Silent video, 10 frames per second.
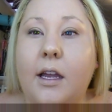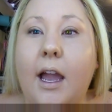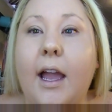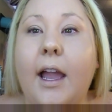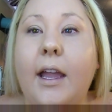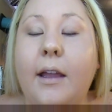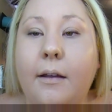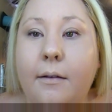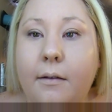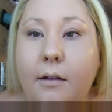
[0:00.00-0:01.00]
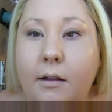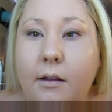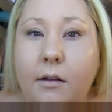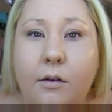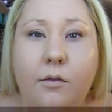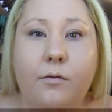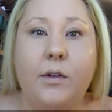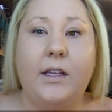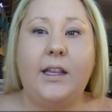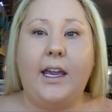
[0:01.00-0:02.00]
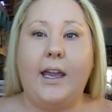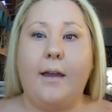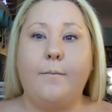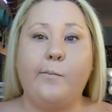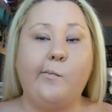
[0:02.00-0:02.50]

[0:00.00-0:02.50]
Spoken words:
I really like it.